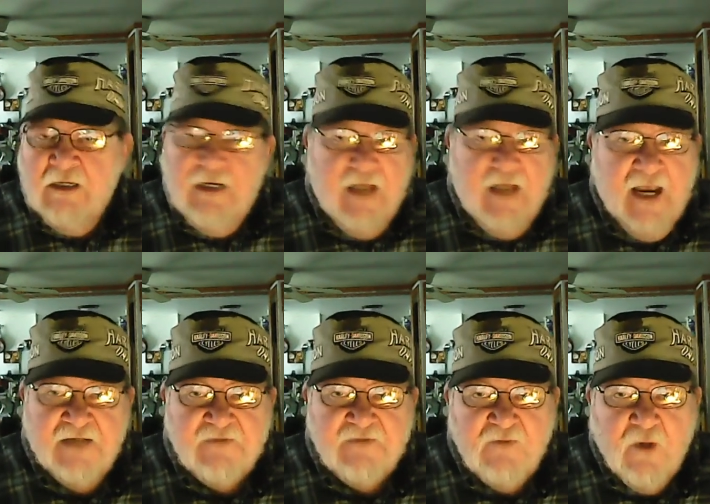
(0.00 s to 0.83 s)
ask
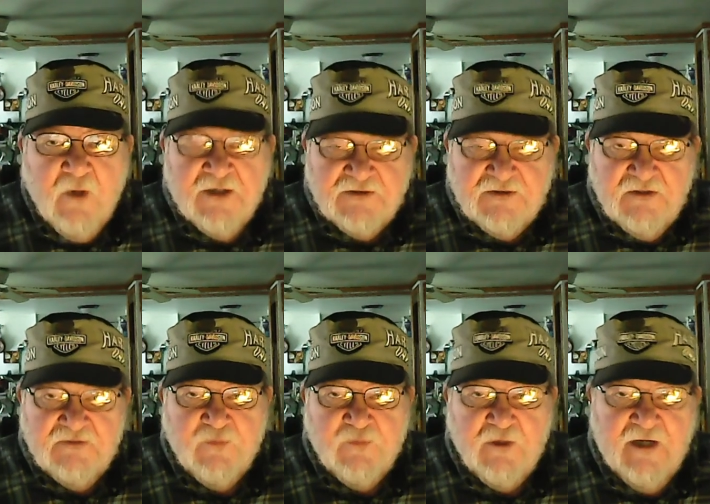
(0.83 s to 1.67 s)
some questions,
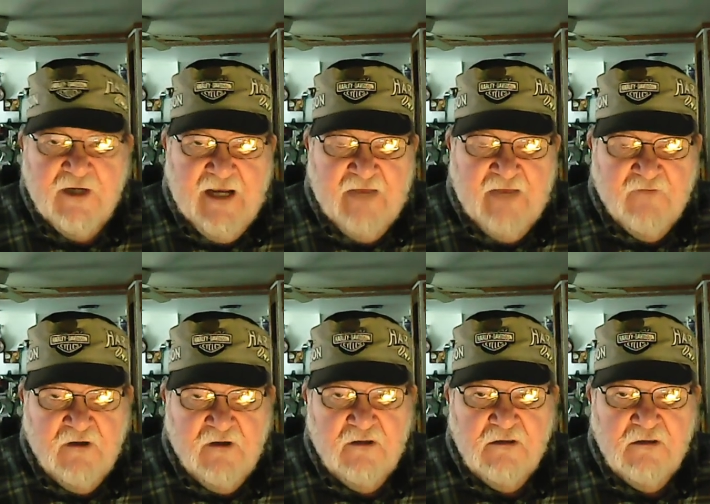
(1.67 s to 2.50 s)
we're going to have a,
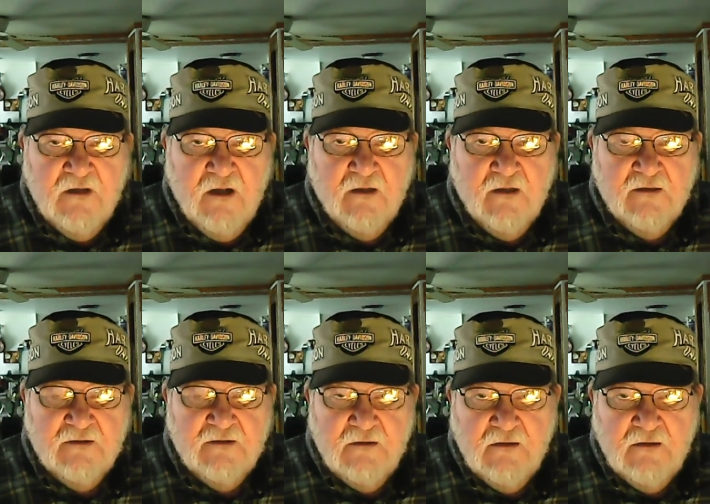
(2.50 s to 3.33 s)
a
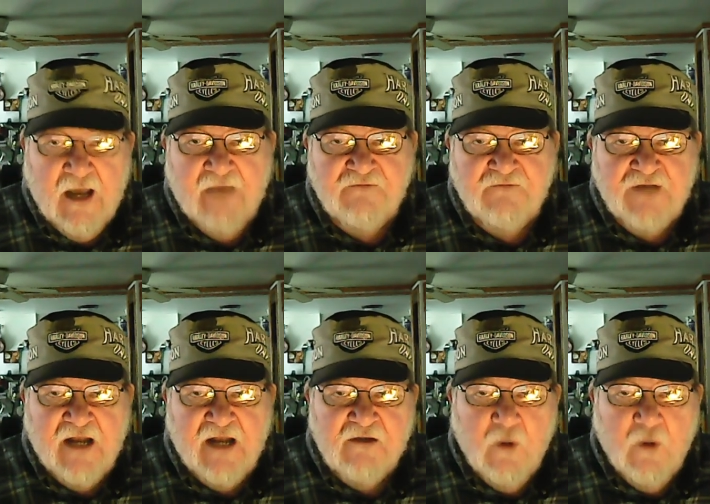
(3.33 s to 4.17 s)
live
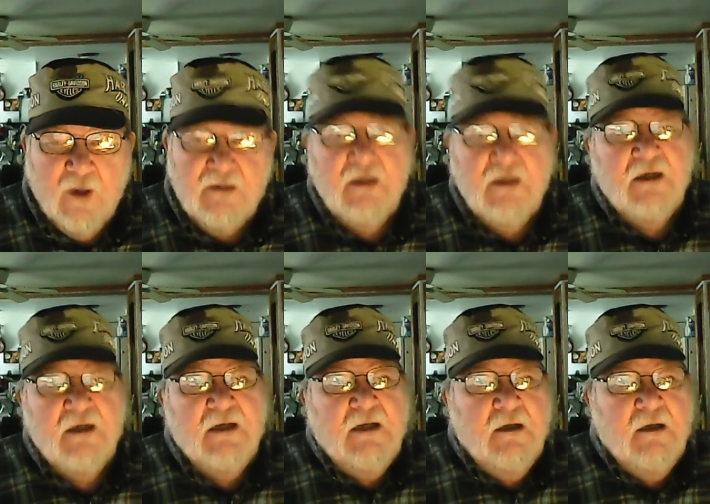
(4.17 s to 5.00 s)
chat going,
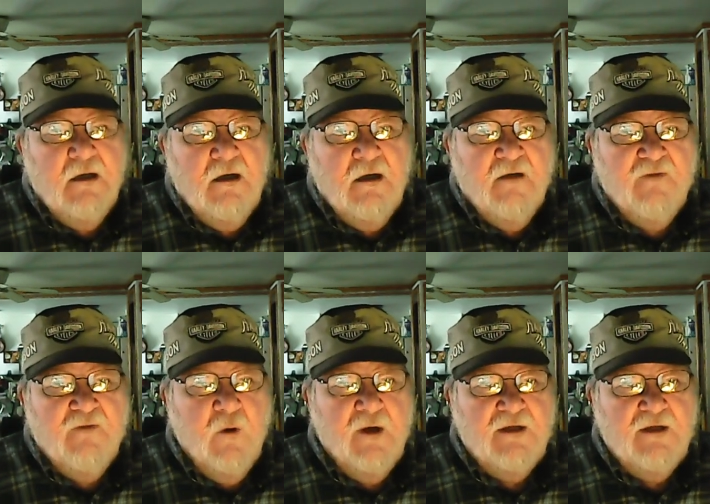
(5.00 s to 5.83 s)
uh, though
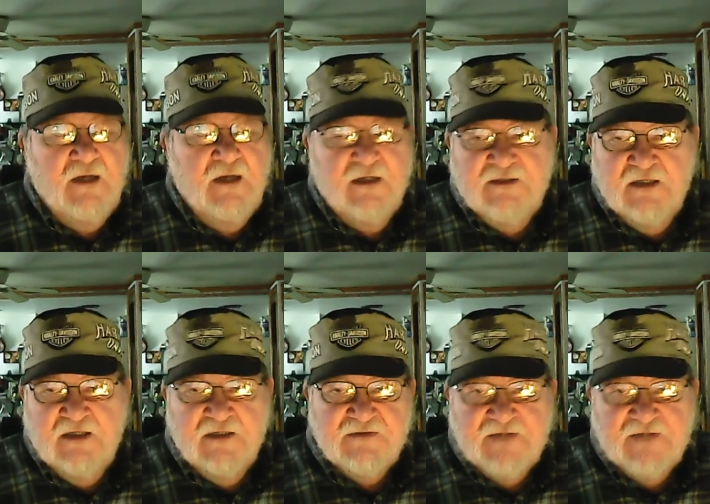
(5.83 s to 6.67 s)
it, it
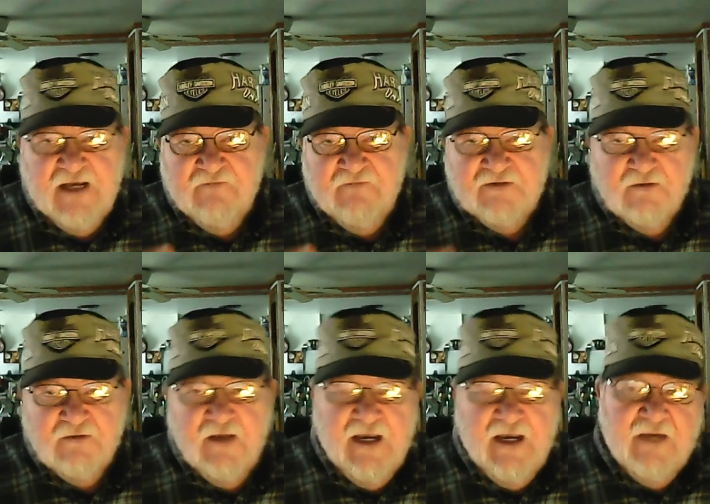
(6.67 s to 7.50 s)
does have a
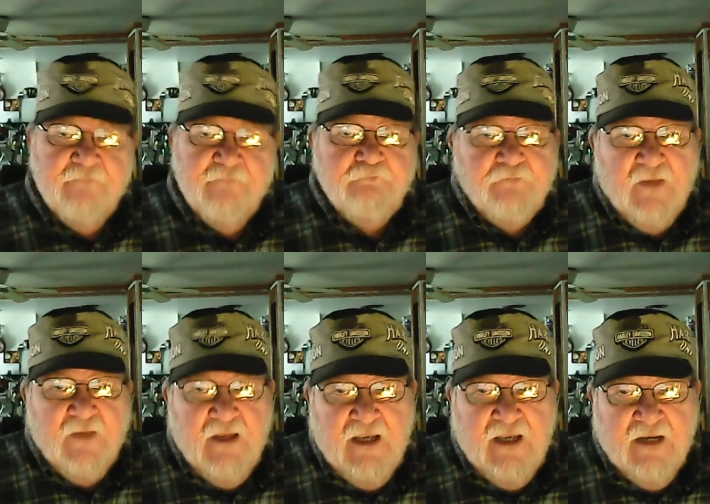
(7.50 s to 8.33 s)
delay,
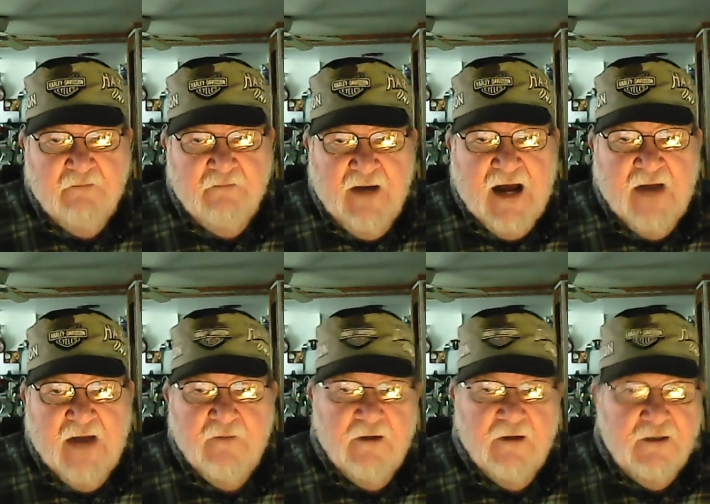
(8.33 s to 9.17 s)
and Bob,
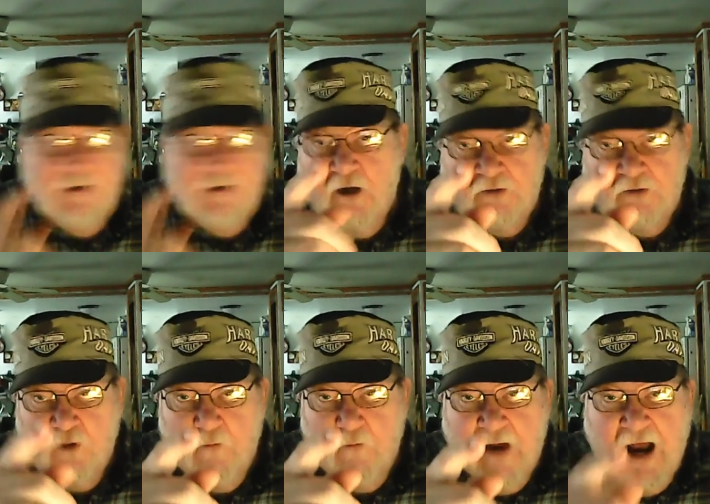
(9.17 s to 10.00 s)
uh, you all know
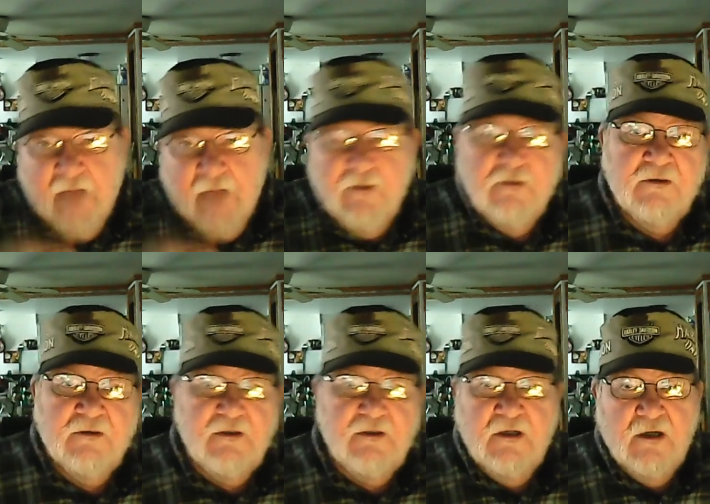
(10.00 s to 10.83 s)
Bob,
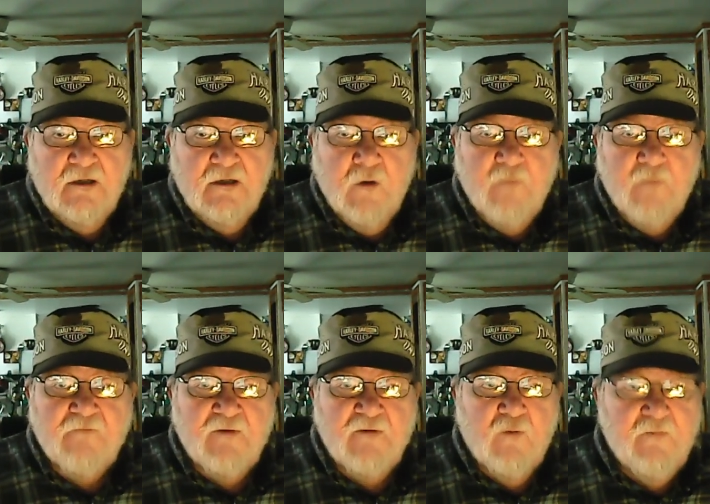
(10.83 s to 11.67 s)
uh, hopefully
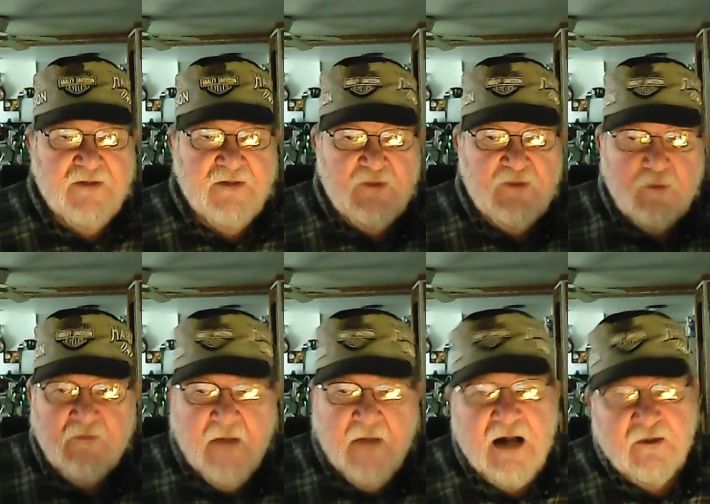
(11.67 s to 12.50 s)
will be doing the
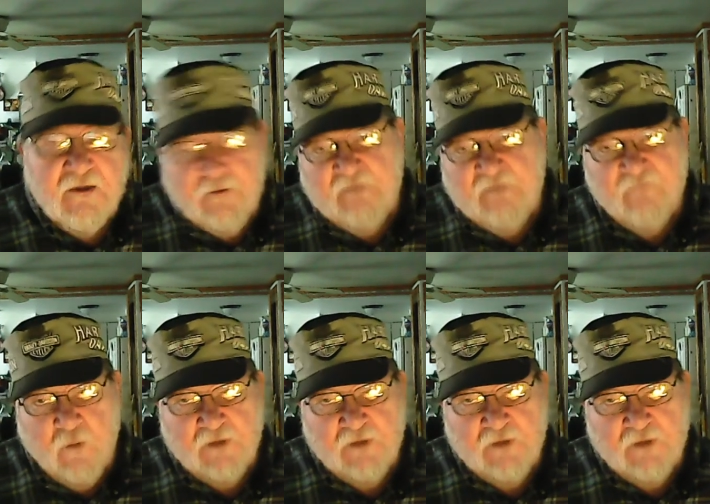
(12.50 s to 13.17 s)
monitoring for us.